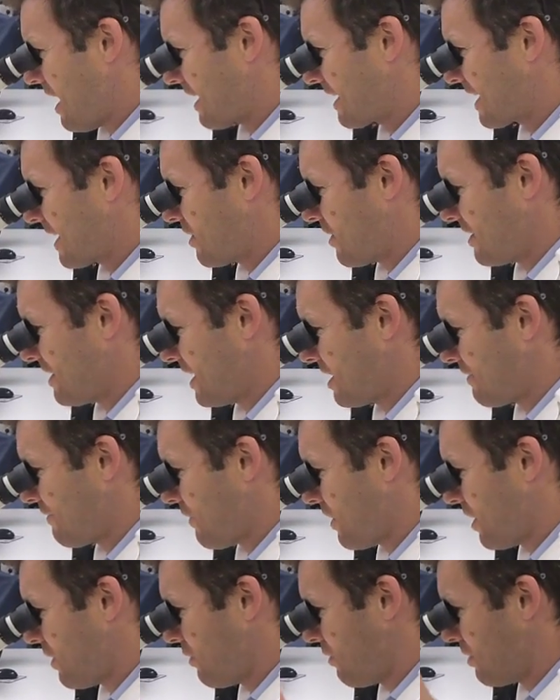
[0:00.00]
can
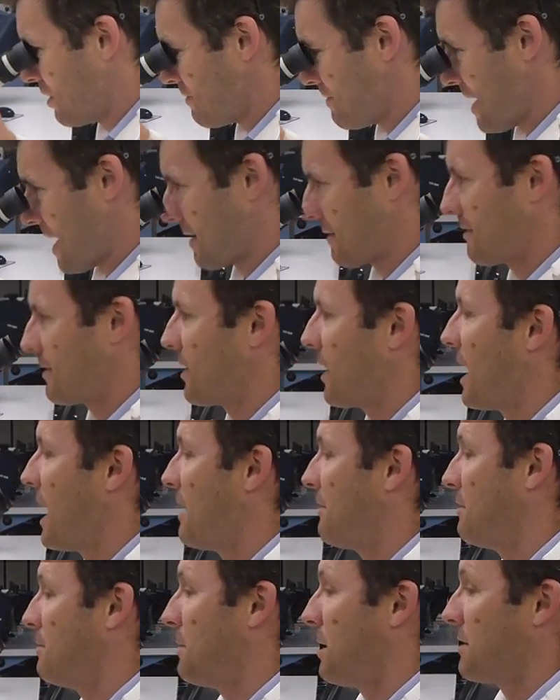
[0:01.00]
identify all the bugs that I
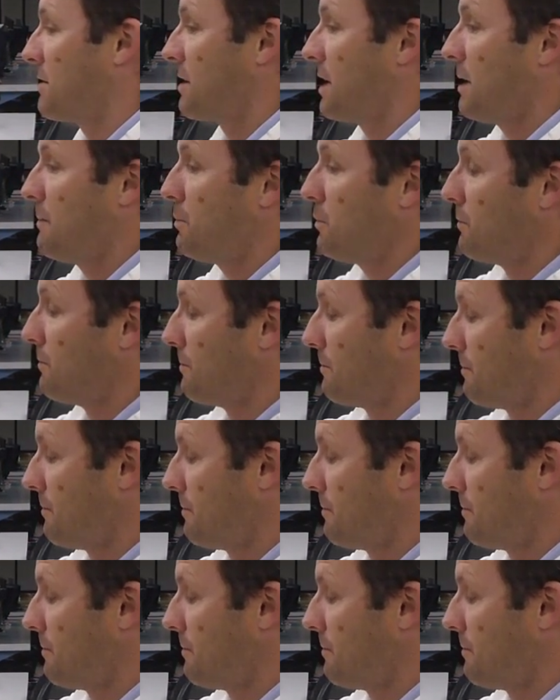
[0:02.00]
have in my sample.